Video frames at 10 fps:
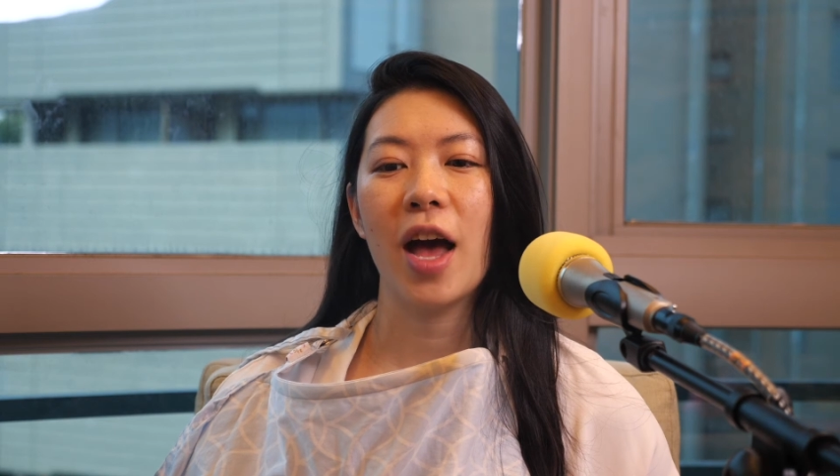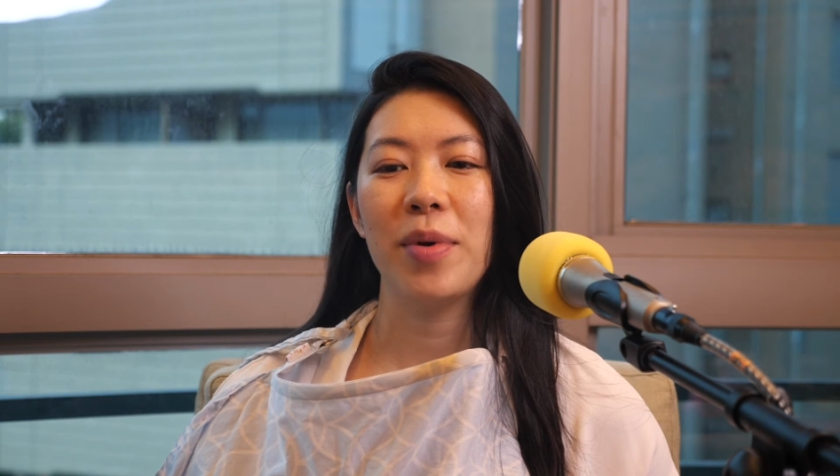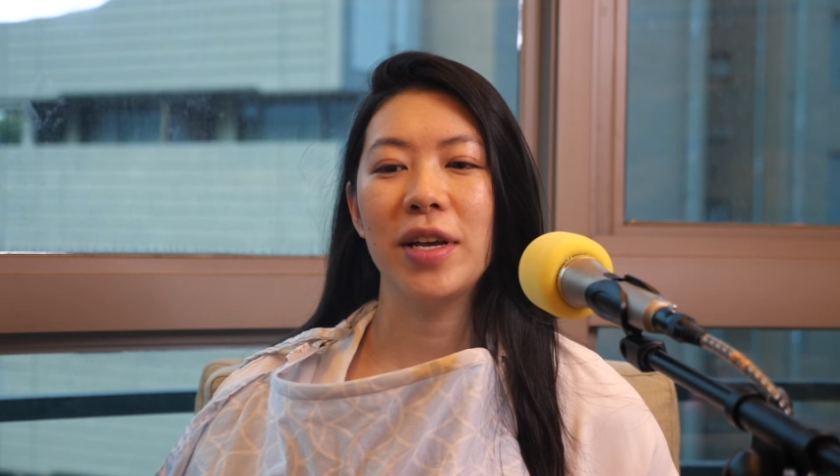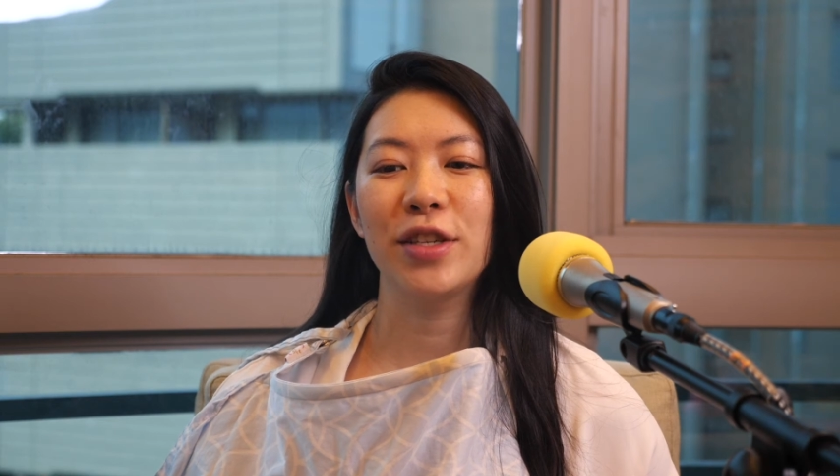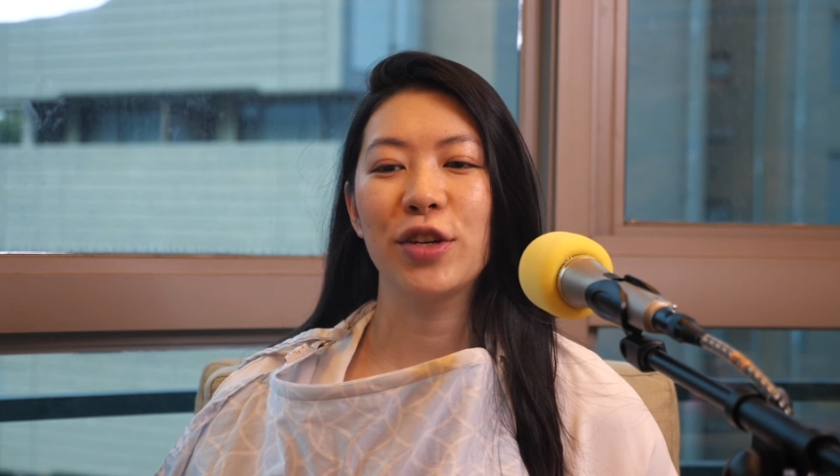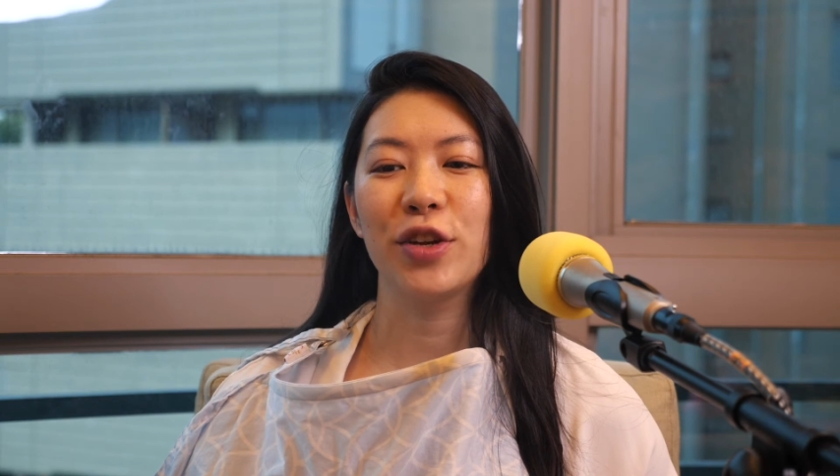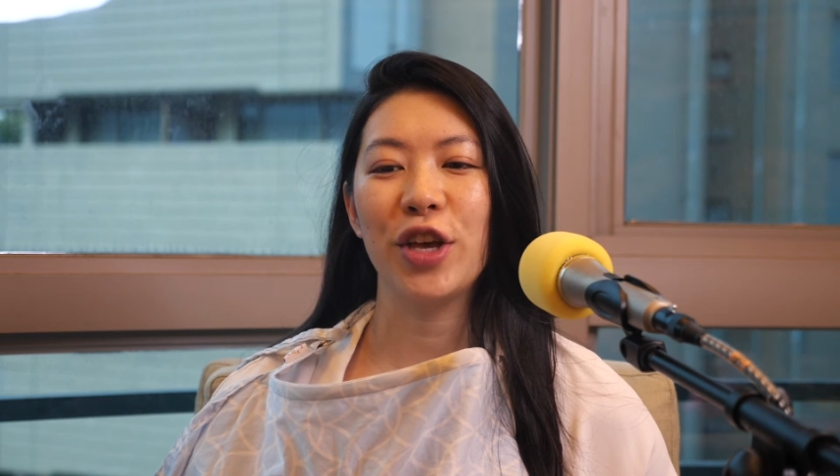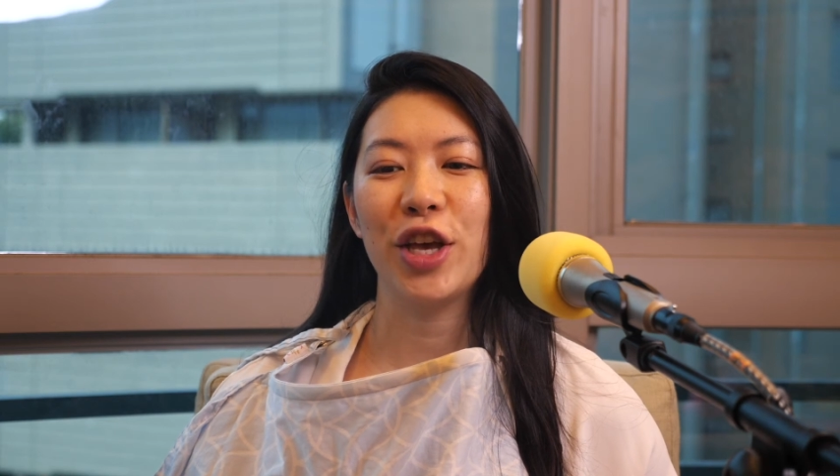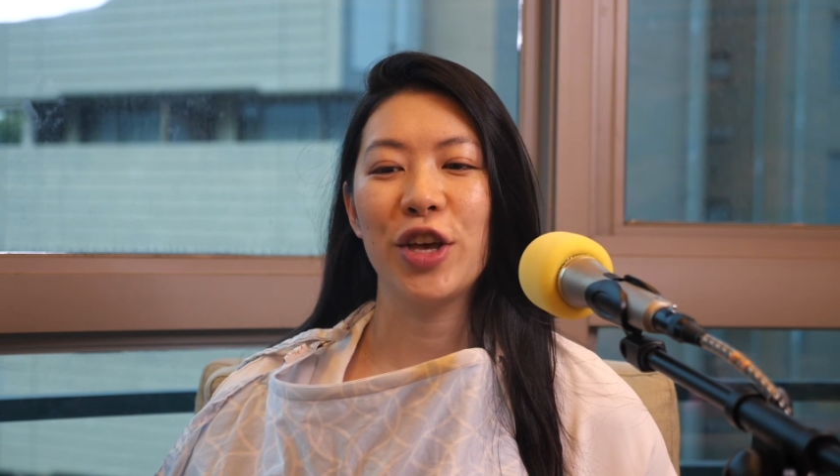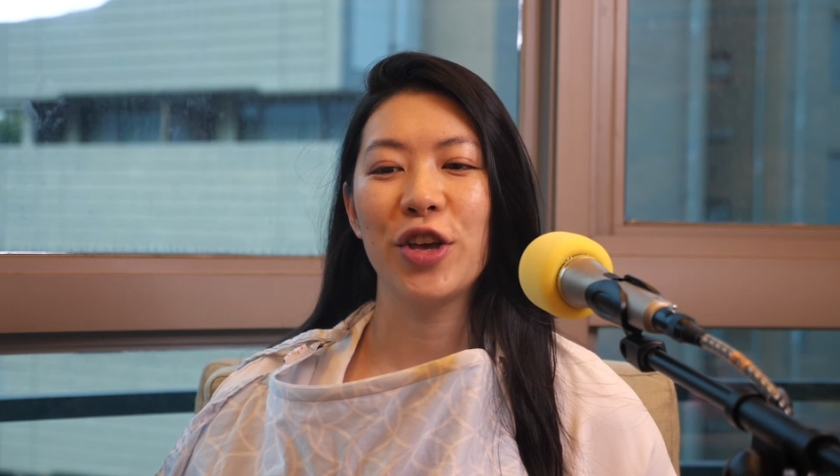
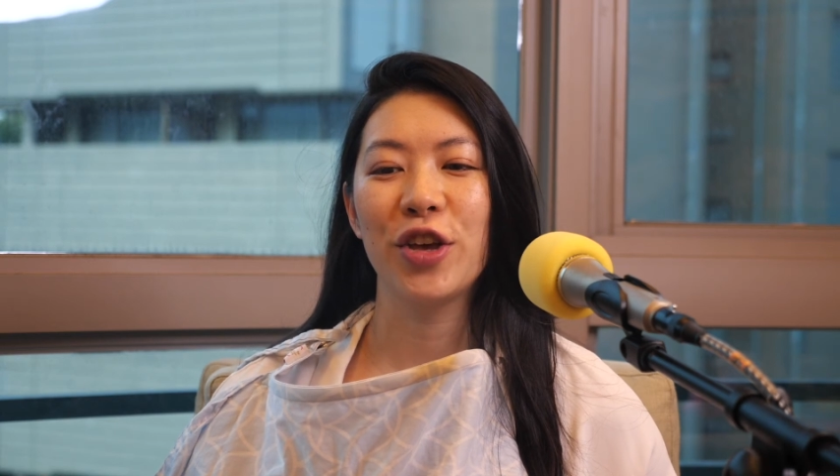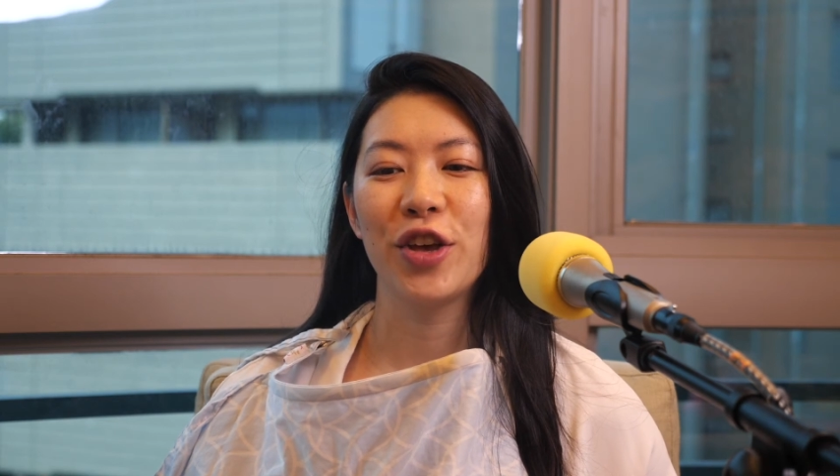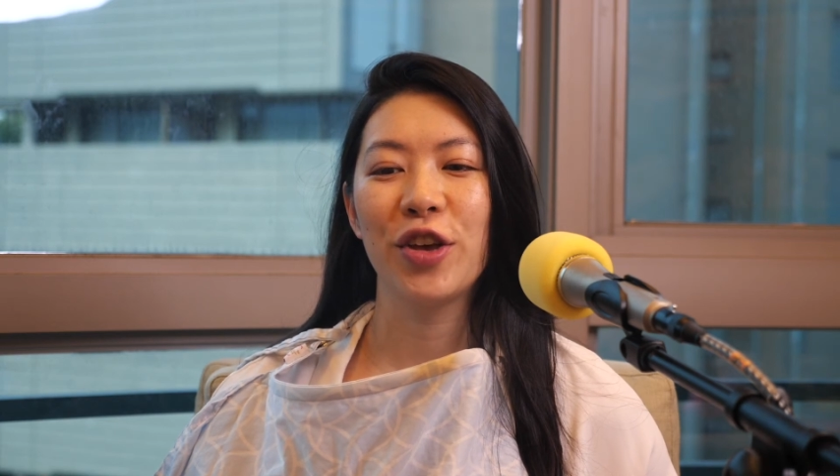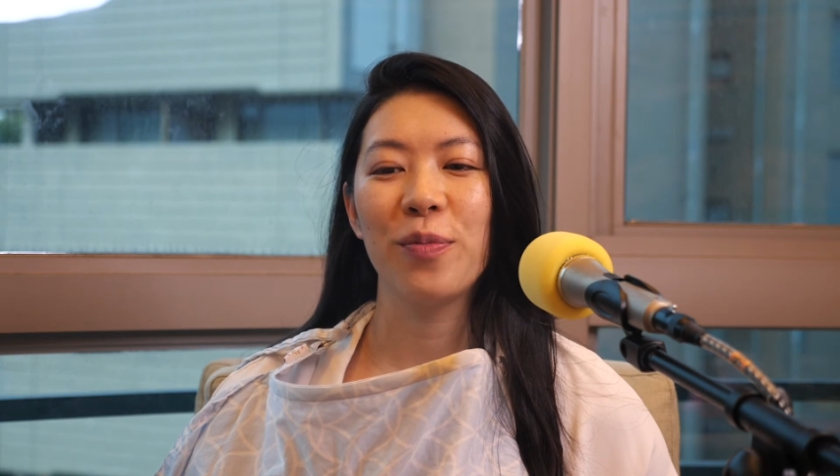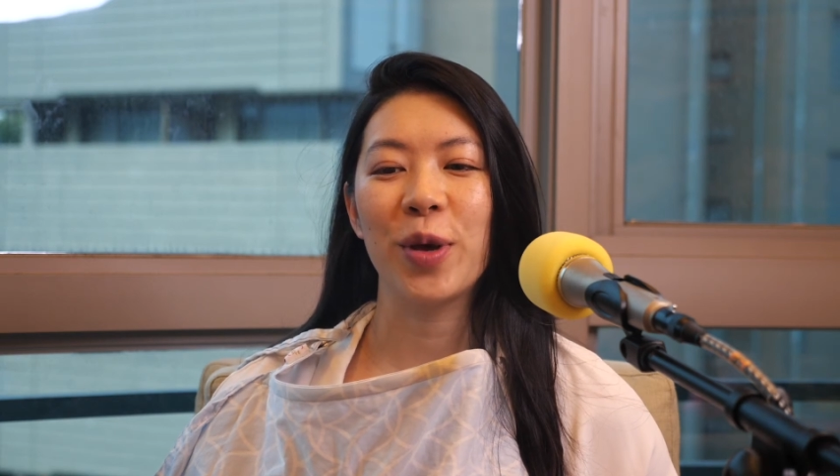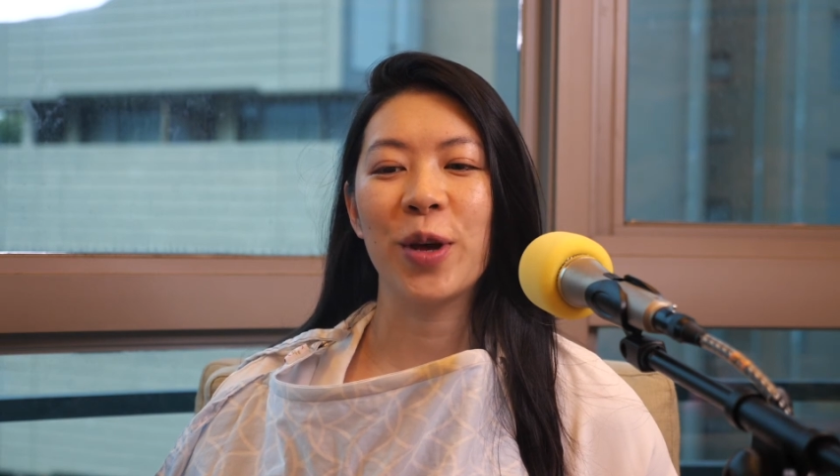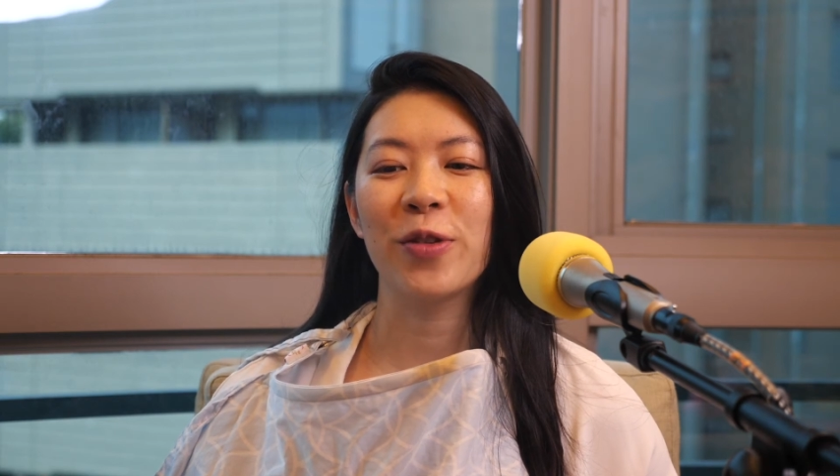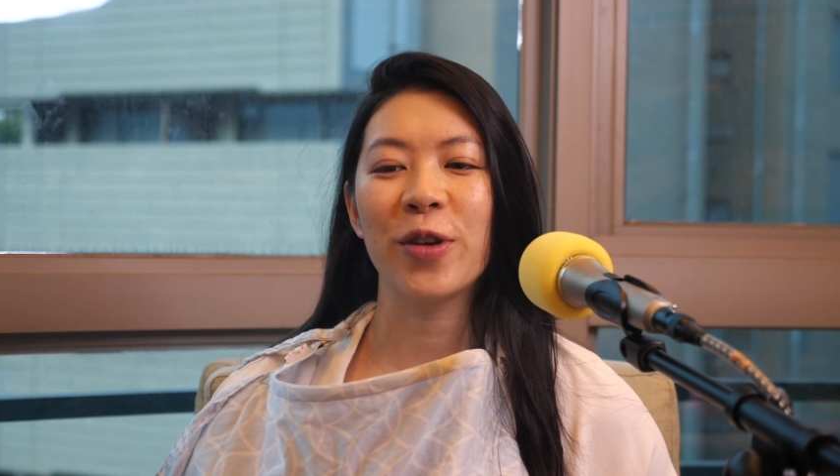basically, because